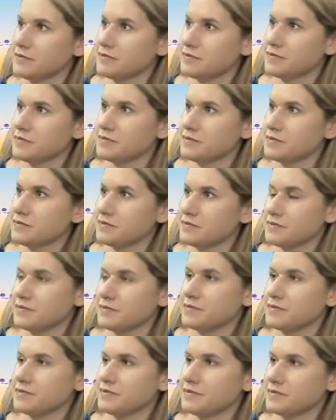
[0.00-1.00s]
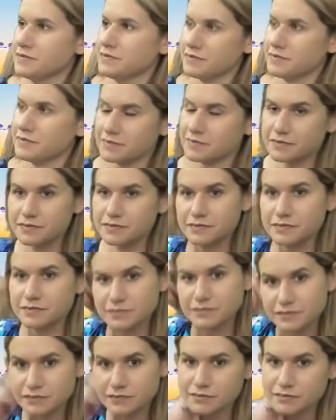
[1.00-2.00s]

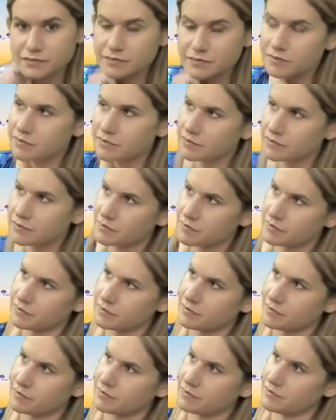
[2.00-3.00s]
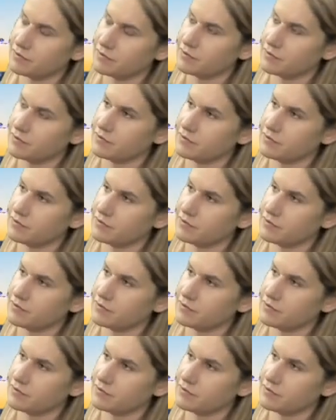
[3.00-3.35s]
[no speech]